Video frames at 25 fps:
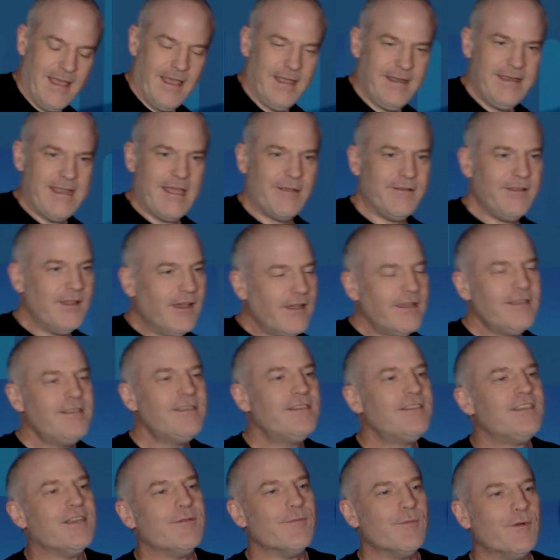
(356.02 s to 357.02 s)
Now,
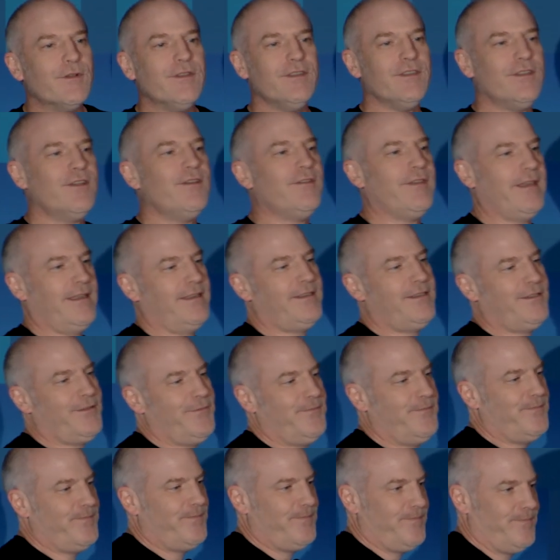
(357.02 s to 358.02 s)
Nice Jim wouldn't do this.
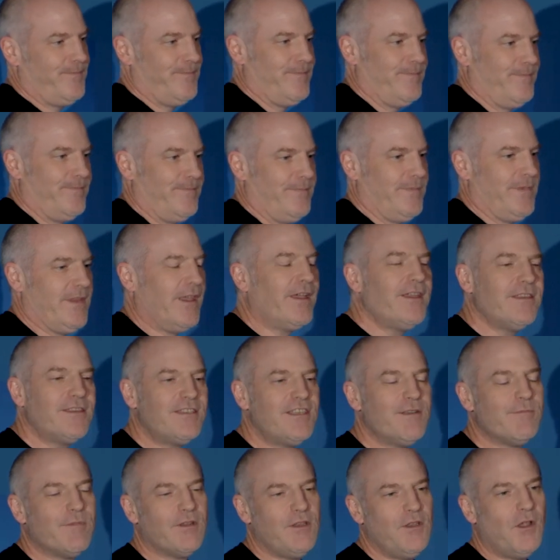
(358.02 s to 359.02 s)
Nice
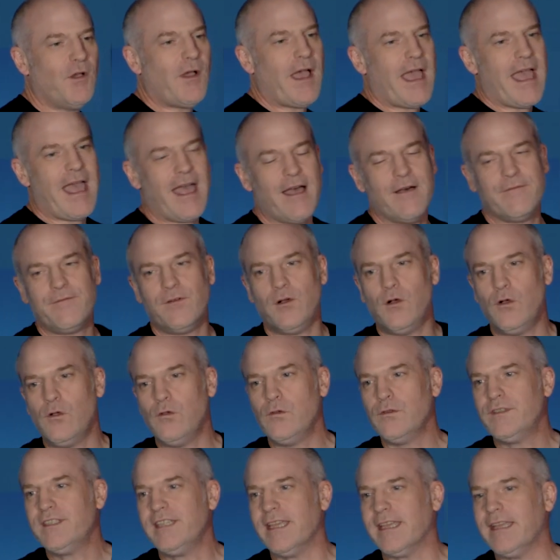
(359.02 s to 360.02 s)
Jim would not have
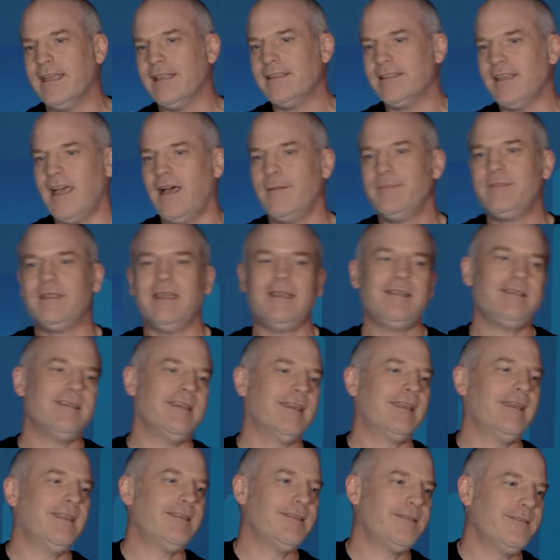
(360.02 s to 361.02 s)
all tickets update
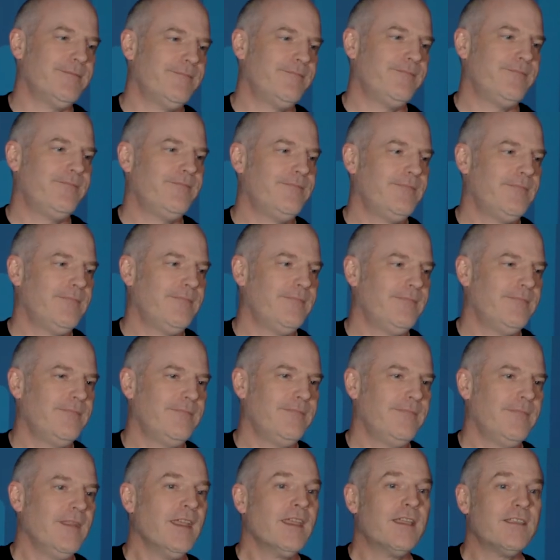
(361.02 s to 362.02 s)
tickets.
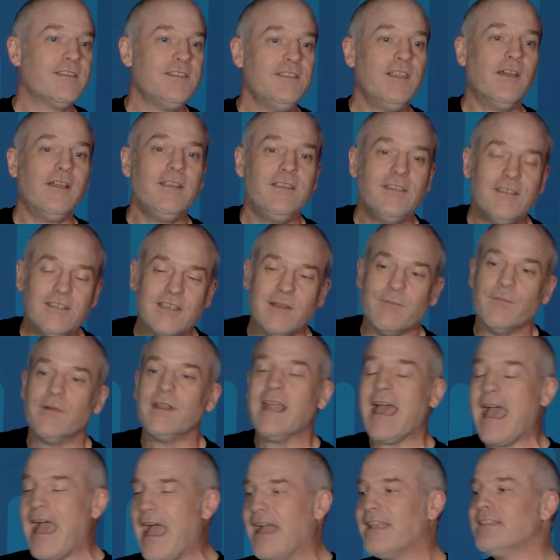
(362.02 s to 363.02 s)
Because Nice Jim
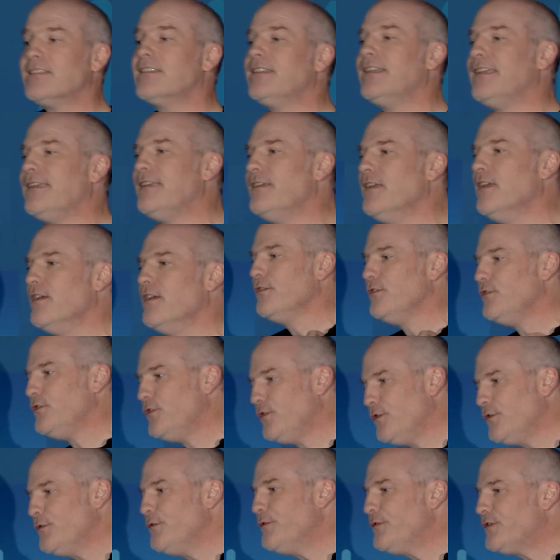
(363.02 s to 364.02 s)
would actually
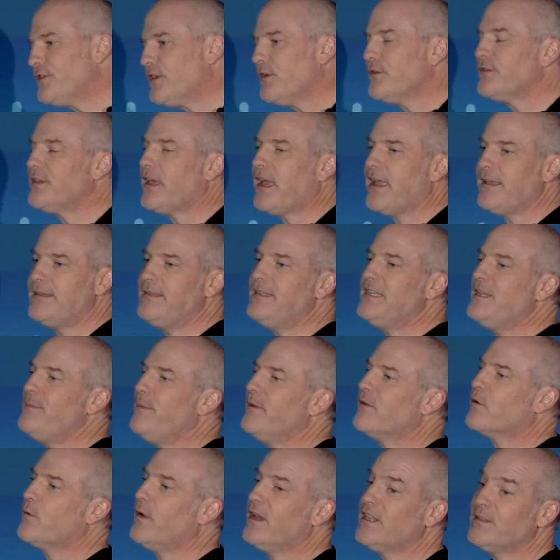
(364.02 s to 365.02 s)
use those HTTP
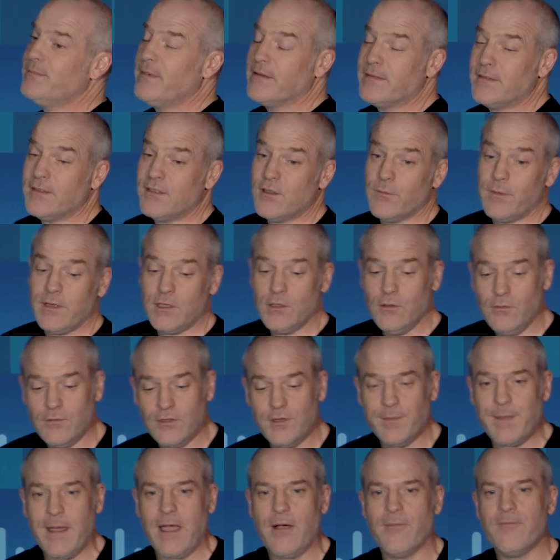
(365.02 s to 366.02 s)
request methods that we
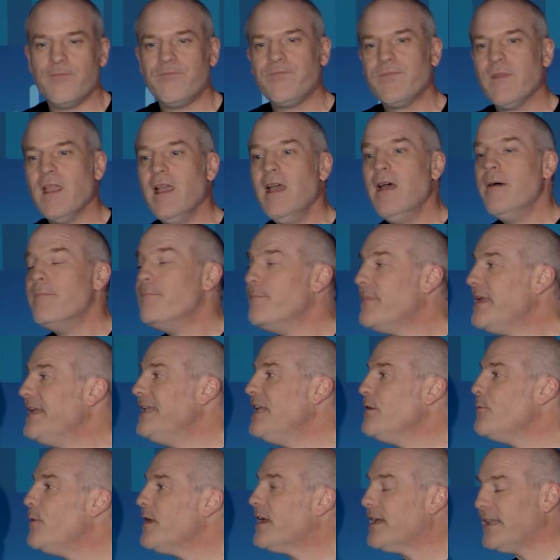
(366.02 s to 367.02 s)
talked about,
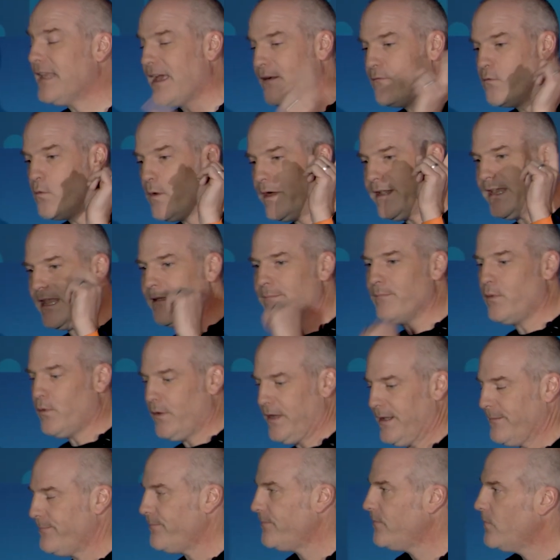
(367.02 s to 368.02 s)
meaning we could have one
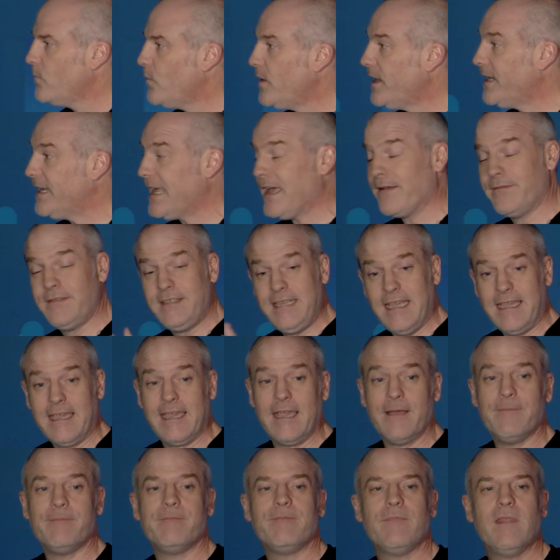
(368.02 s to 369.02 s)
endpoint. We could have
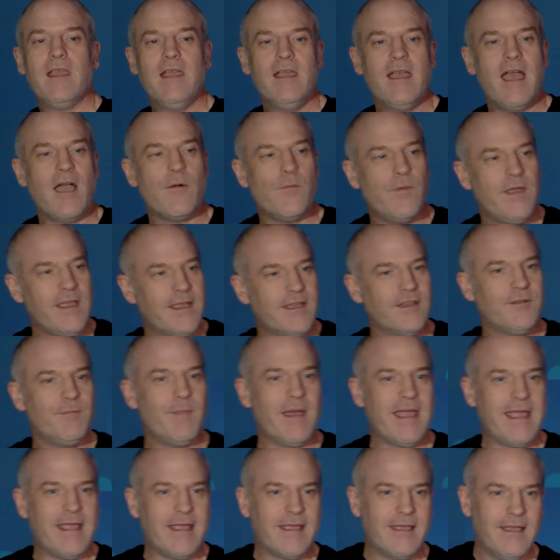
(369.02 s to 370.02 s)
ticket, and we could
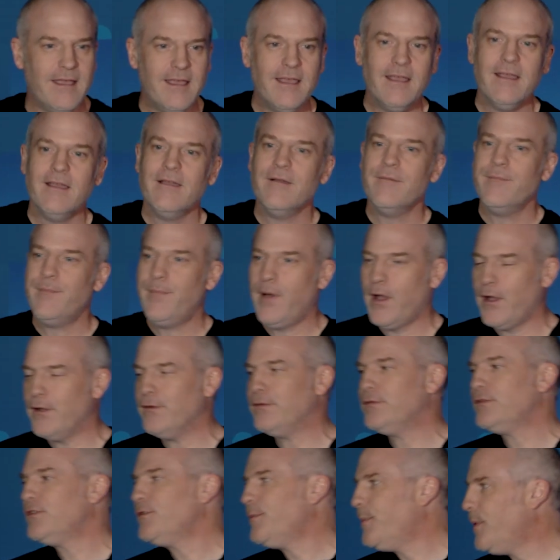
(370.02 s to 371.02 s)
make
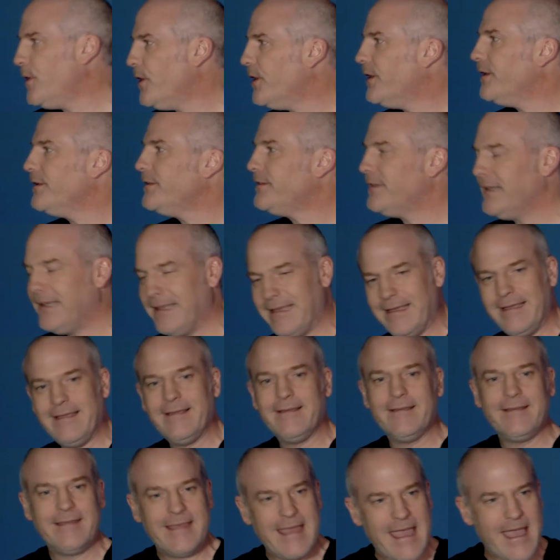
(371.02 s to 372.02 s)
post, put,
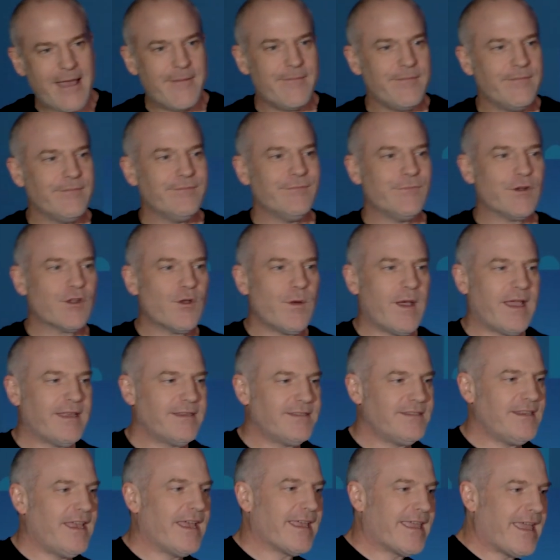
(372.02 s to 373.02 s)
delete, get
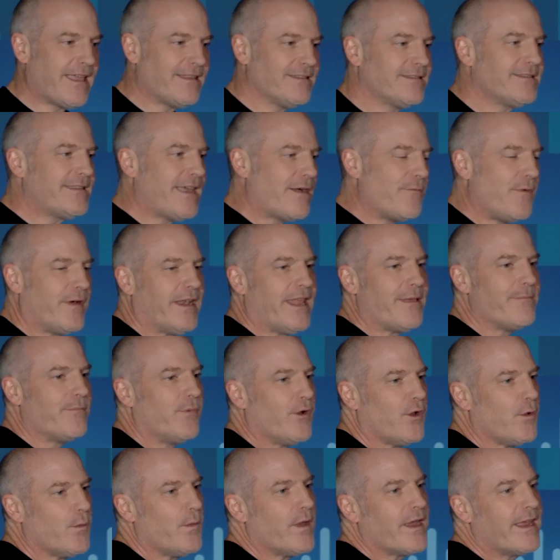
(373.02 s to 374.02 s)
requests against that one
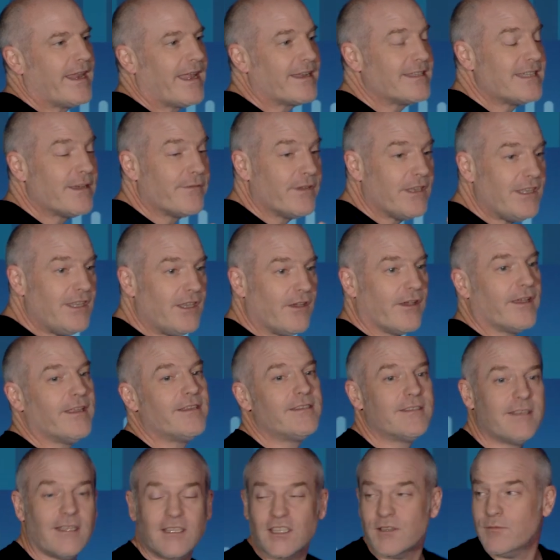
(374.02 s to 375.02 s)
endpoint. We could actually have a
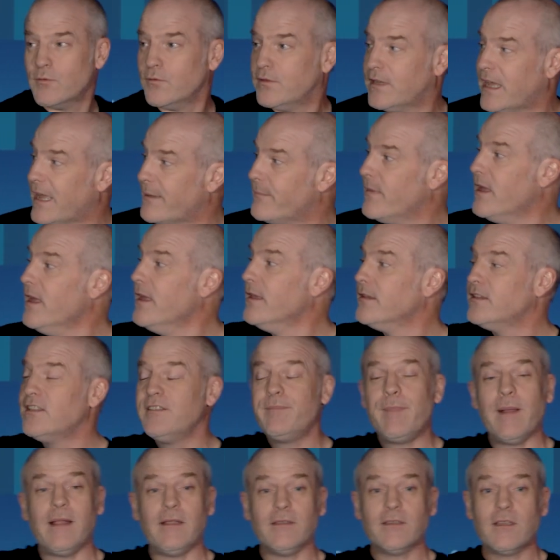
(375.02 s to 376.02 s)
nice, sensible name
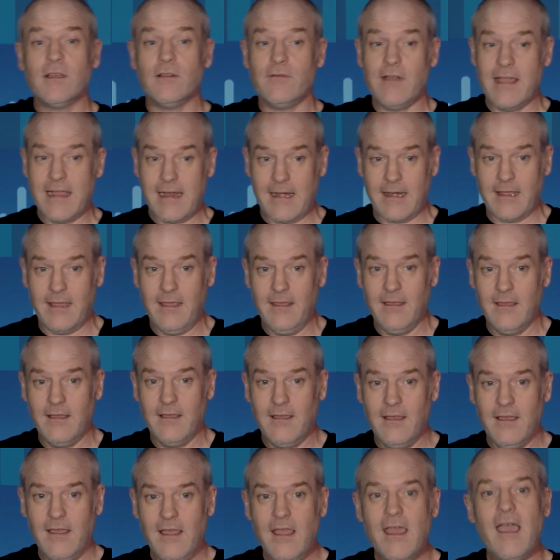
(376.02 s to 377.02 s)
spelt correctly,
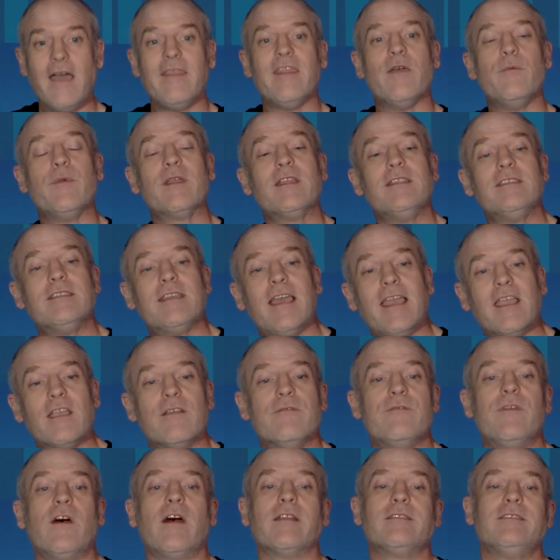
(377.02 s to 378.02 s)
and then we can take
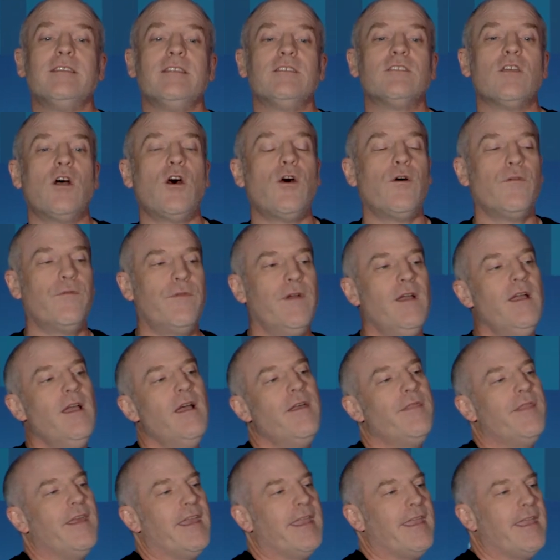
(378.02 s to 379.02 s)
advantage of
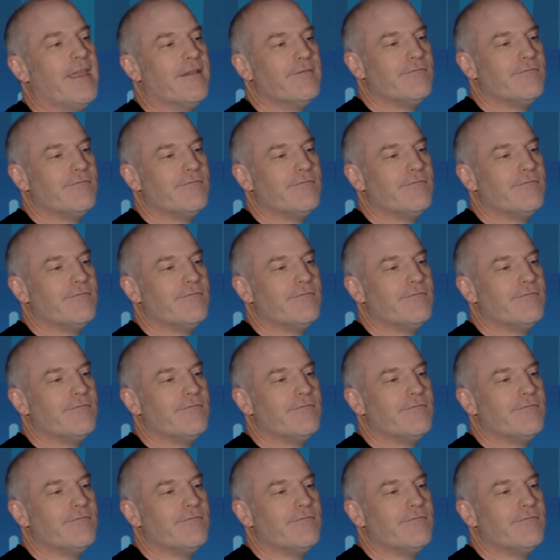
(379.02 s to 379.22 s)
the